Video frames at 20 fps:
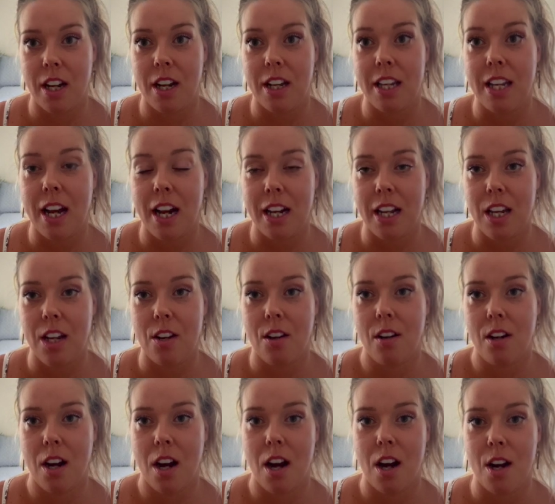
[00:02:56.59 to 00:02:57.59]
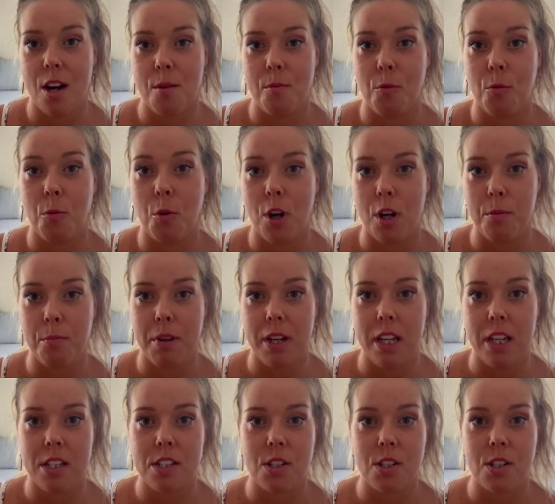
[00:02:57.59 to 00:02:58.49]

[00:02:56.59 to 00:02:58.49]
a Yeti would be.